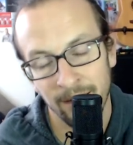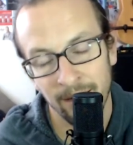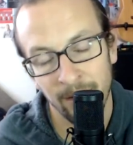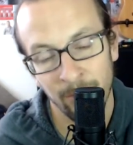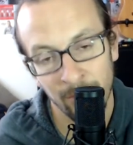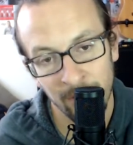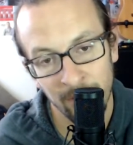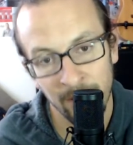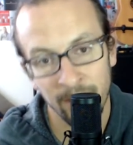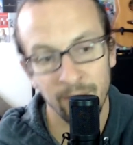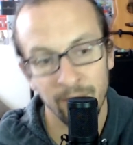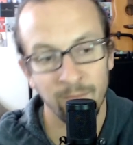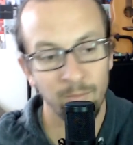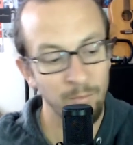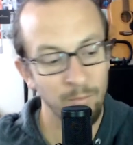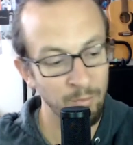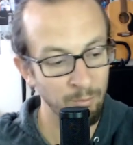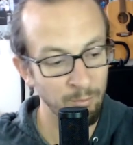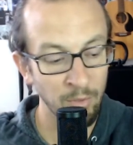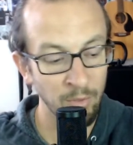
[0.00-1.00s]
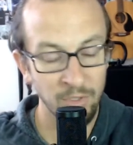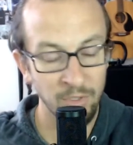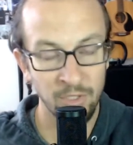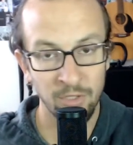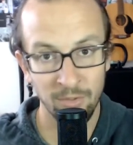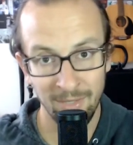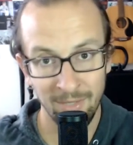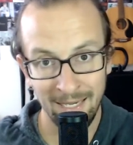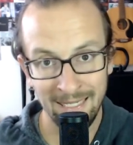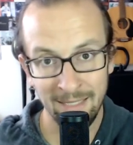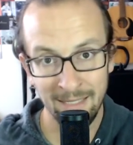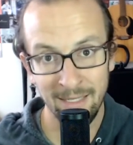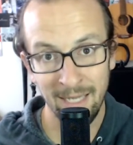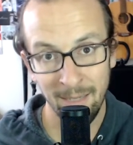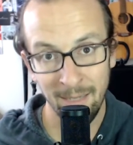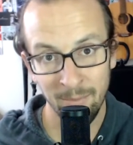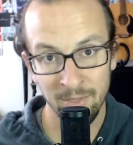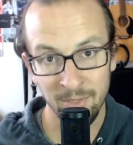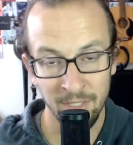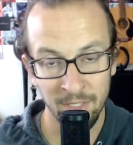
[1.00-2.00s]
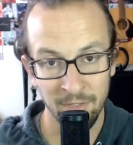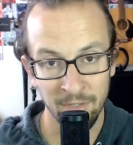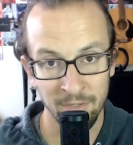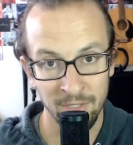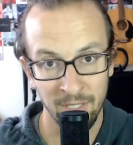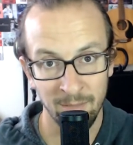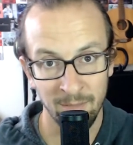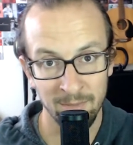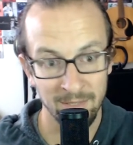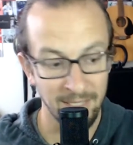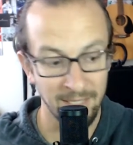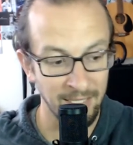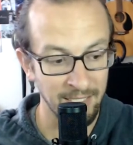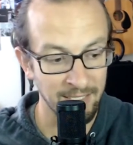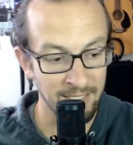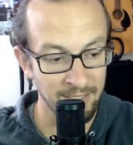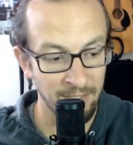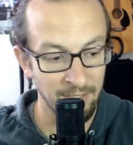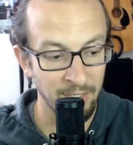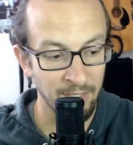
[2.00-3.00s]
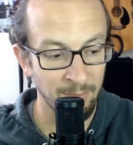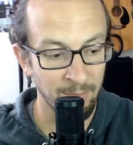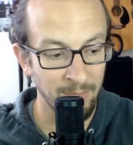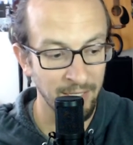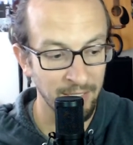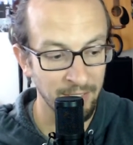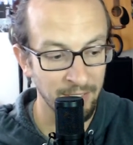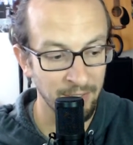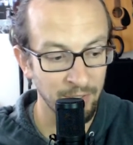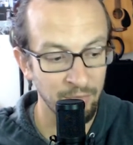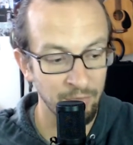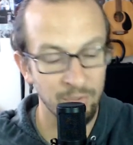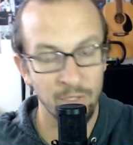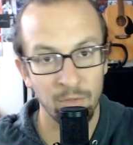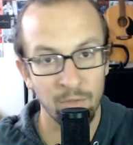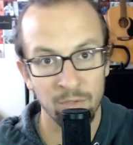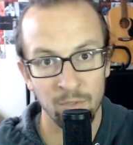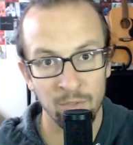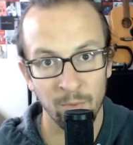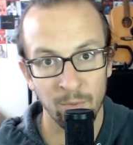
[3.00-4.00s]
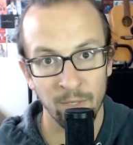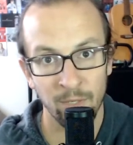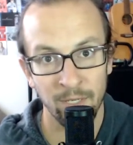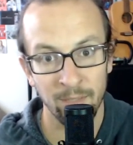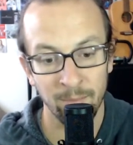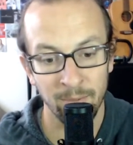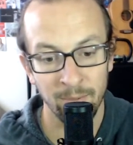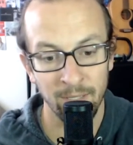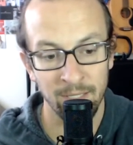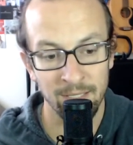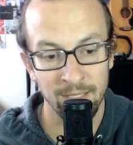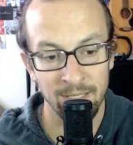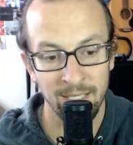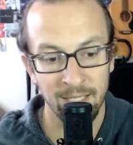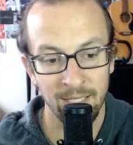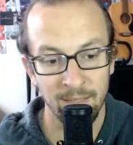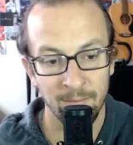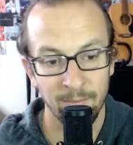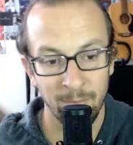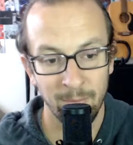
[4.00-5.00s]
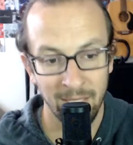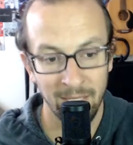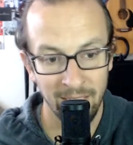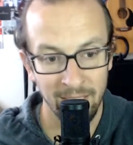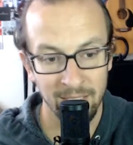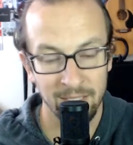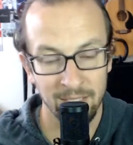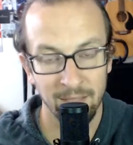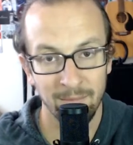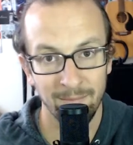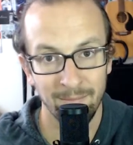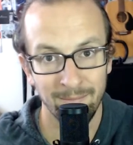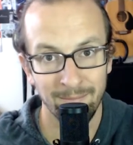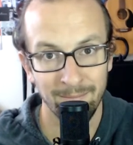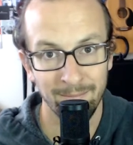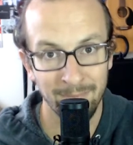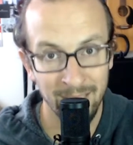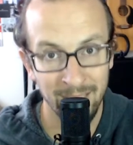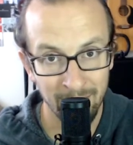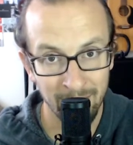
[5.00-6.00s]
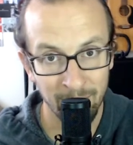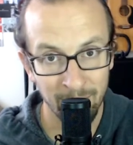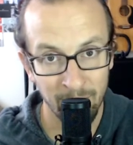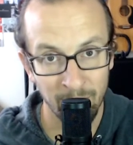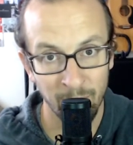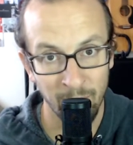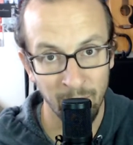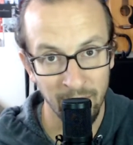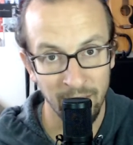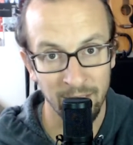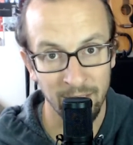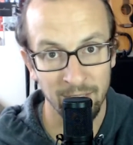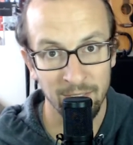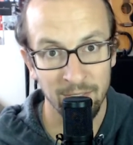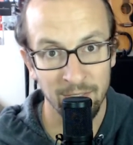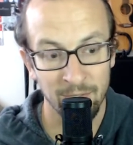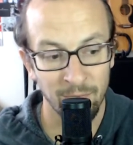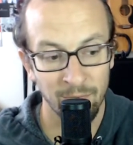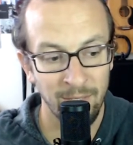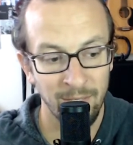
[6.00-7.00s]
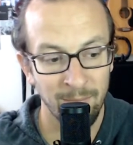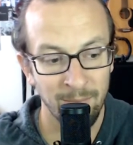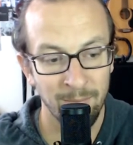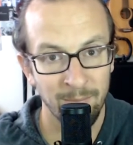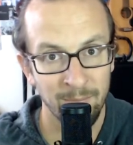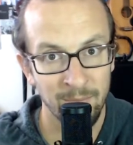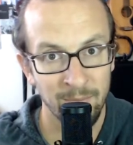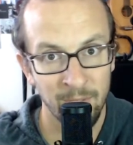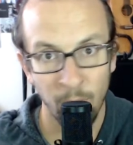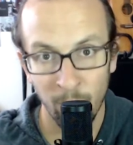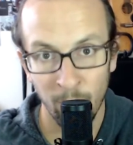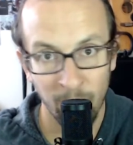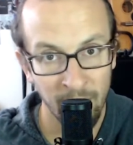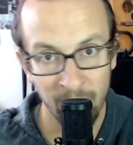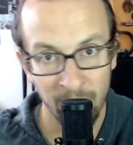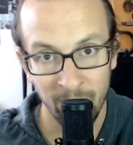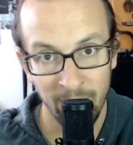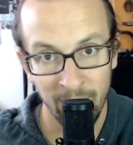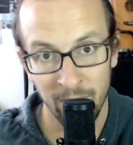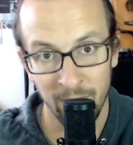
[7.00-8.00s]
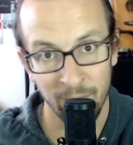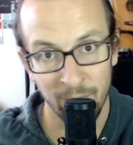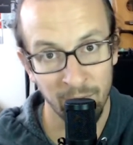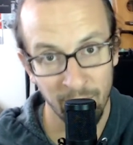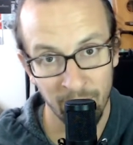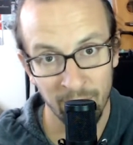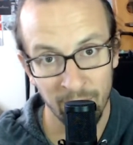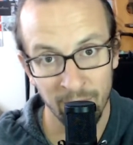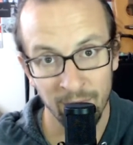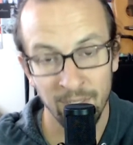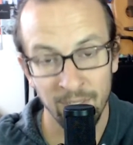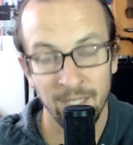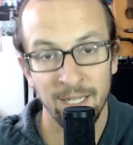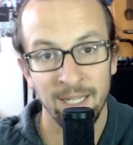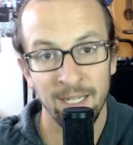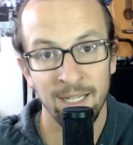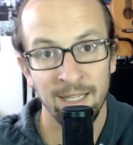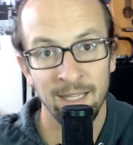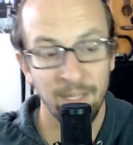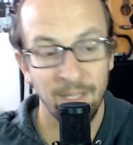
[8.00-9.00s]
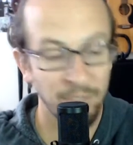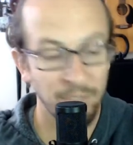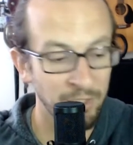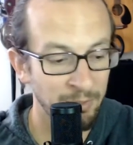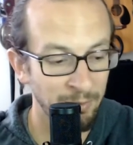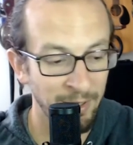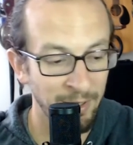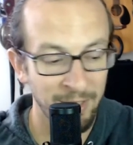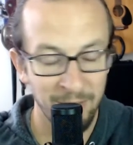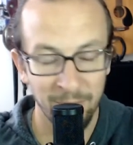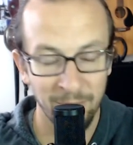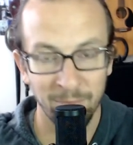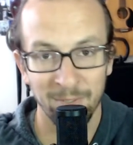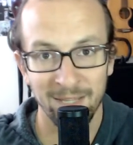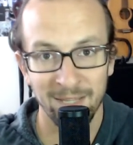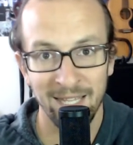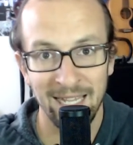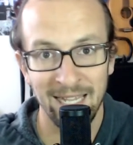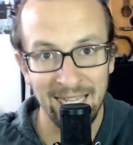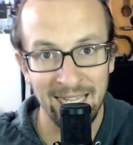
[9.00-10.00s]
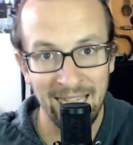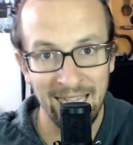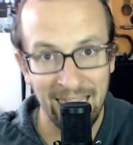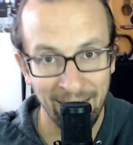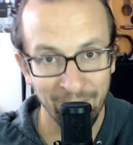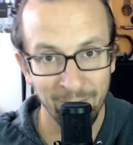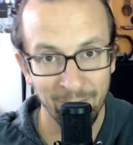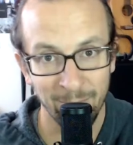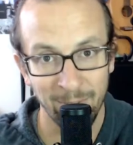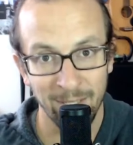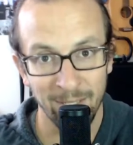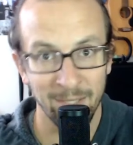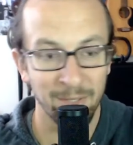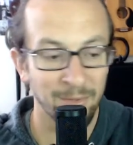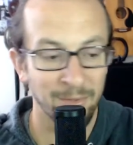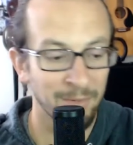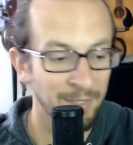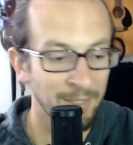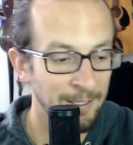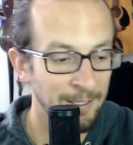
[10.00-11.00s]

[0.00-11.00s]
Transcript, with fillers: like, really, 99% of your job is automated. You chose to work in a place that pays minimum wage, so they don't want to pay you at all. They're just paying you what they have to pay you.